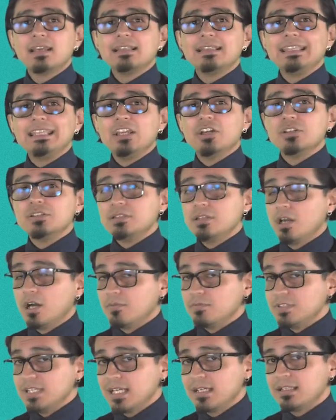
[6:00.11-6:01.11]
the
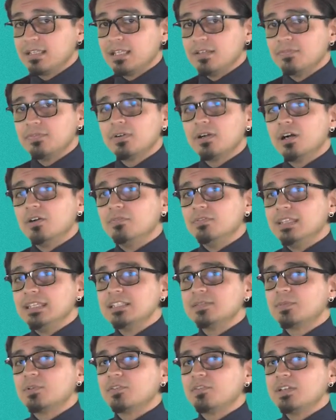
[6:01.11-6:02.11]
objective of
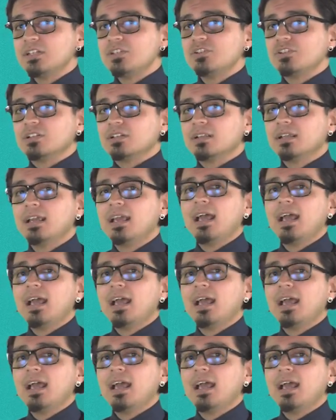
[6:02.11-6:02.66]
this profession,